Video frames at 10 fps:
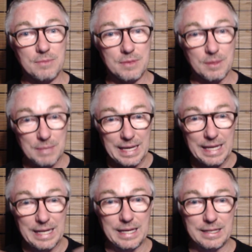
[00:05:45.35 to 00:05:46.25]
the
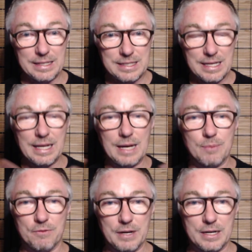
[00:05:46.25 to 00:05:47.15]
beginning and the setting up
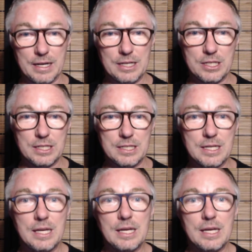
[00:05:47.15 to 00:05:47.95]
of foundations.